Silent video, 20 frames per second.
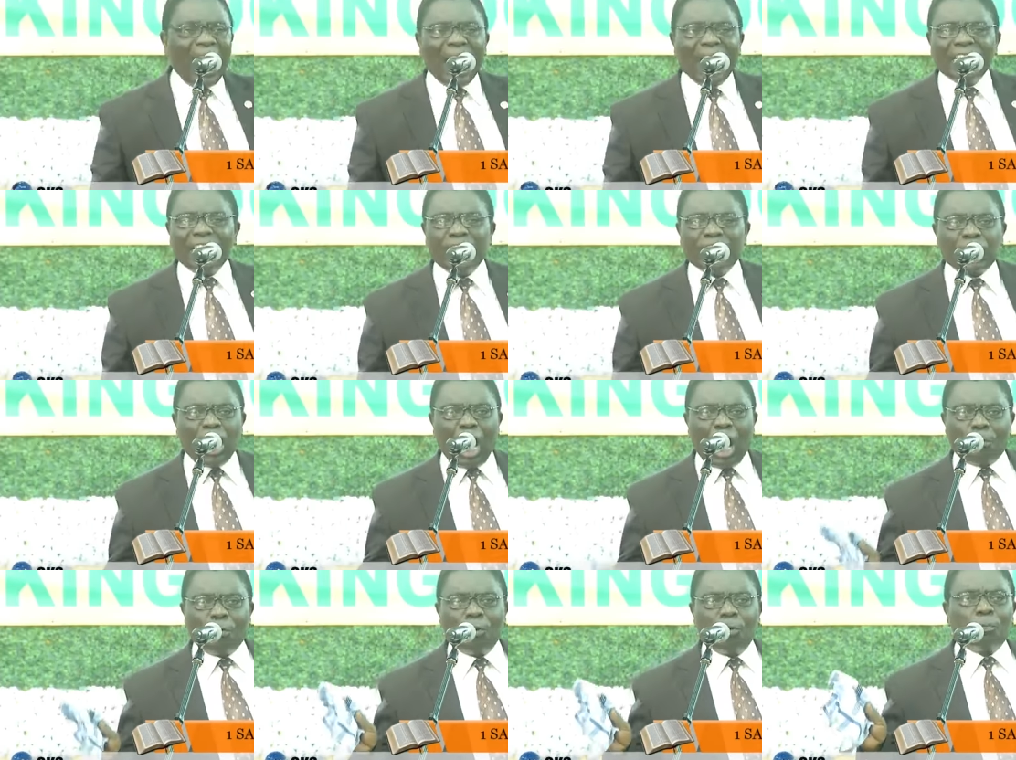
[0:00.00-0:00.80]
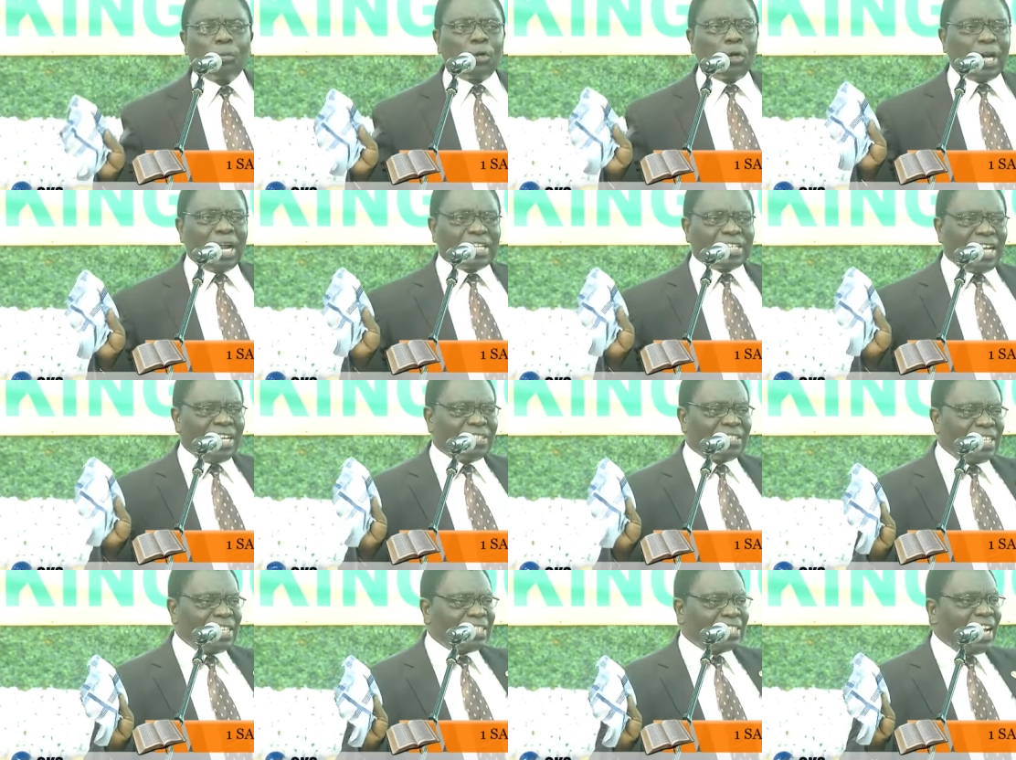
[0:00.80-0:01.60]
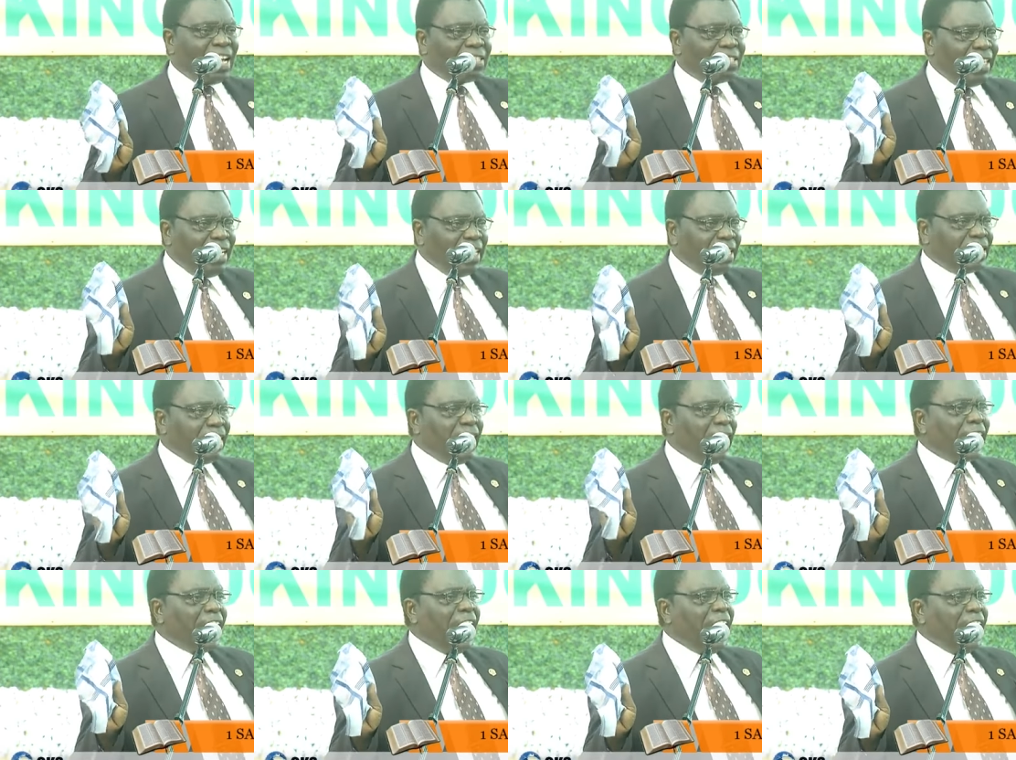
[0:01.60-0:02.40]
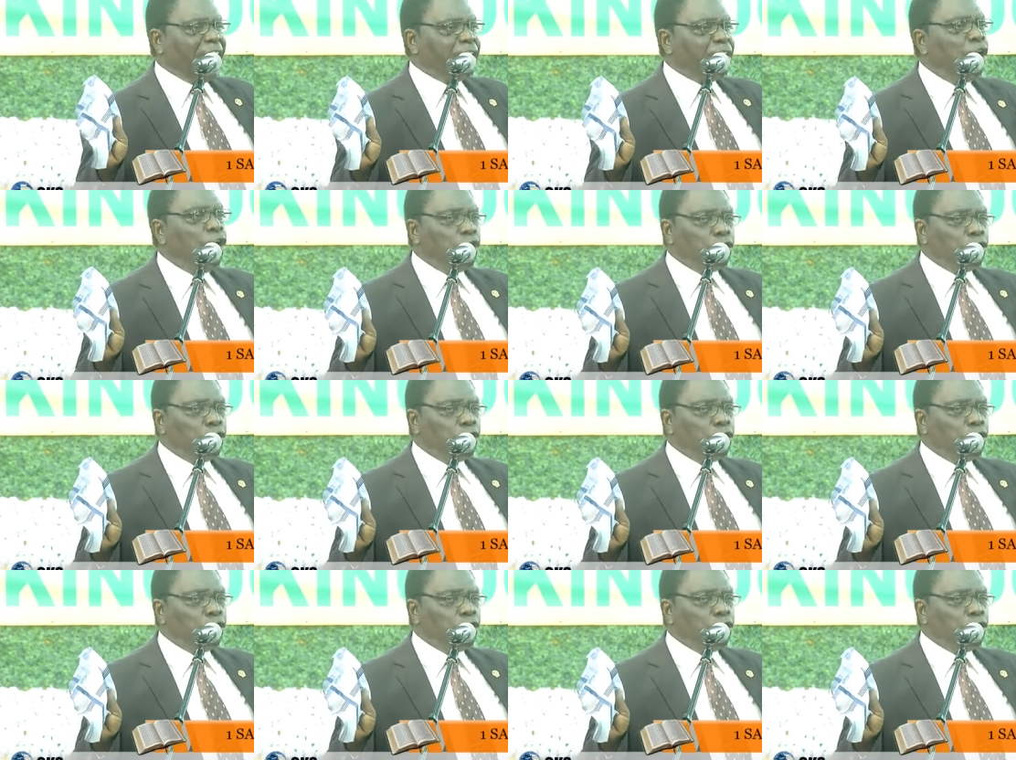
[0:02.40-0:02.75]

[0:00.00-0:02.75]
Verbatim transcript: And it happened, brothers and sisters. Listen again